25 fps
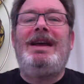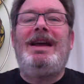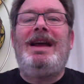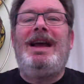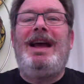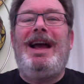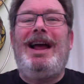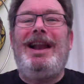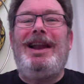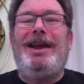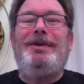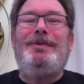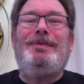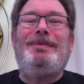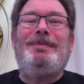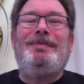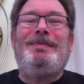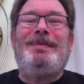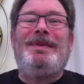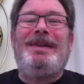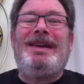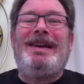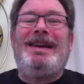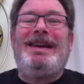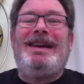Hello.
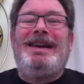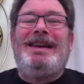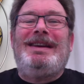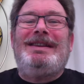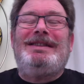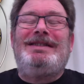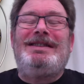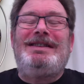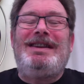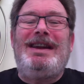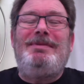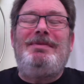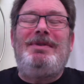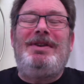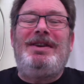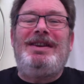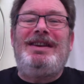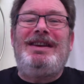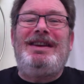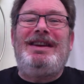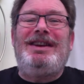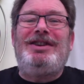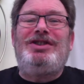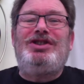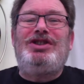Today we're going
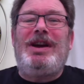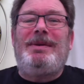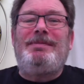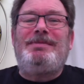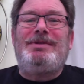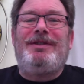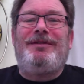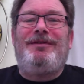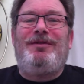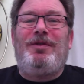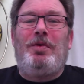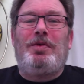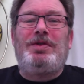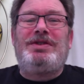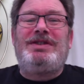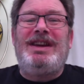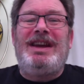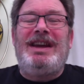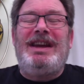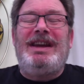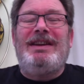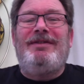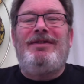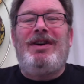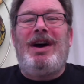to hear chapter
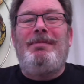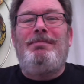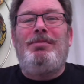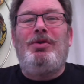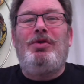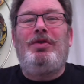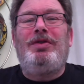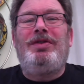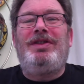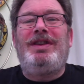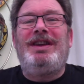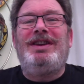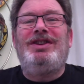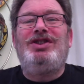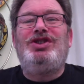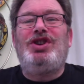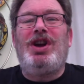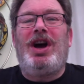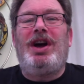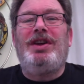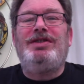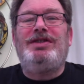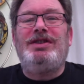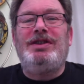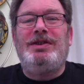14 of our book, The
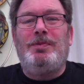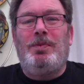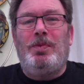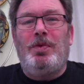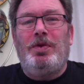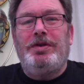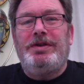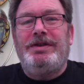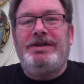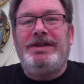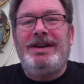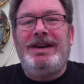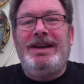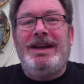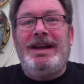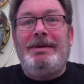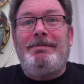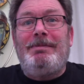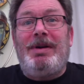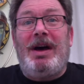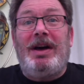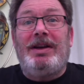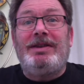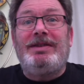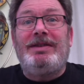Enchanted Wood,
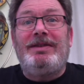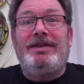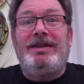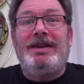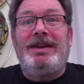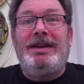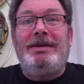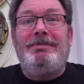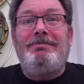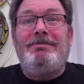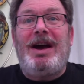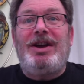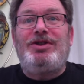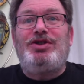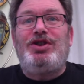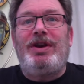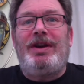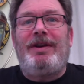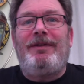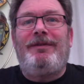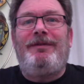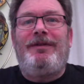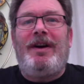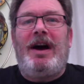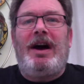part of the
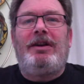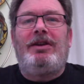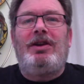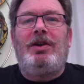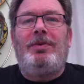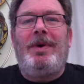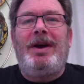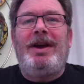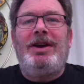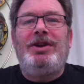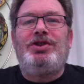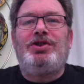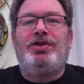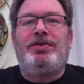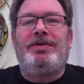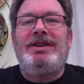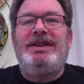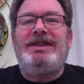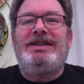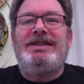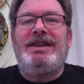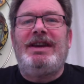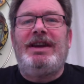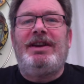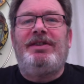Magic Faraway
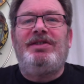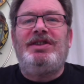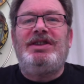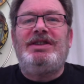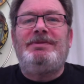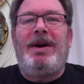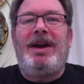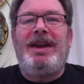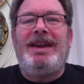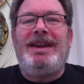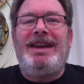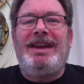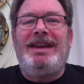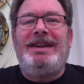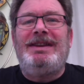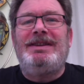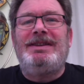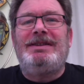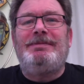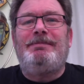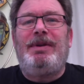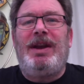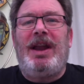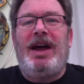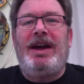Tree series by
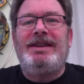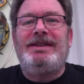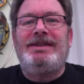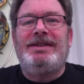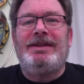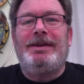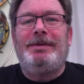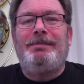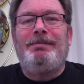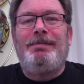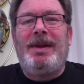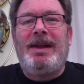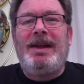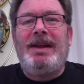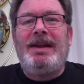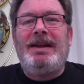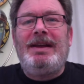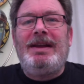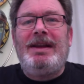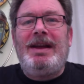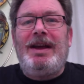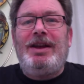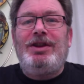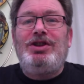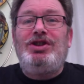Enid Blyton.
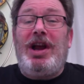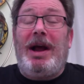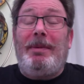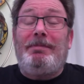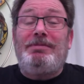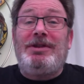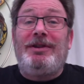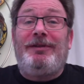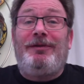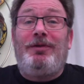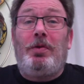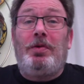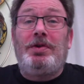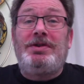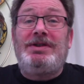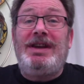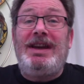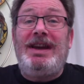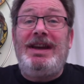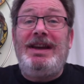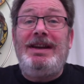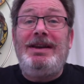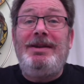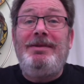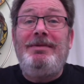Chapter
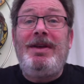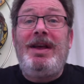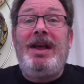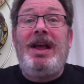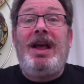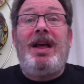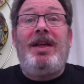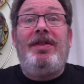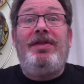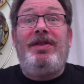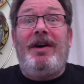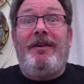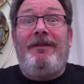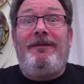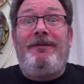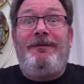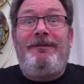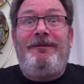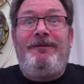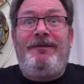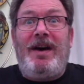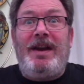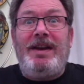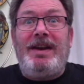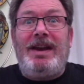14, The
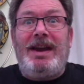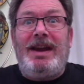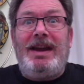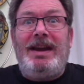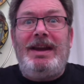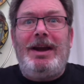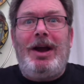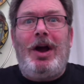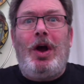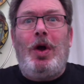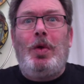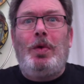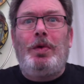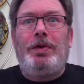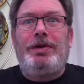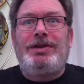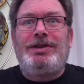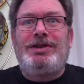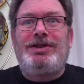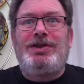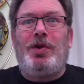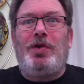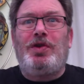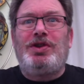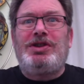Funny Old
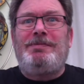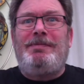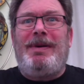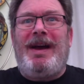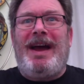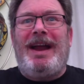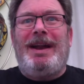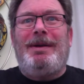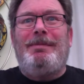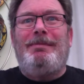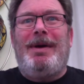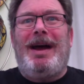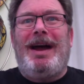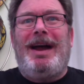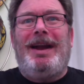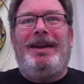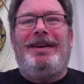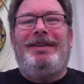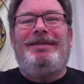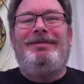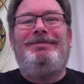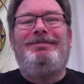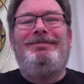Saucepan Man.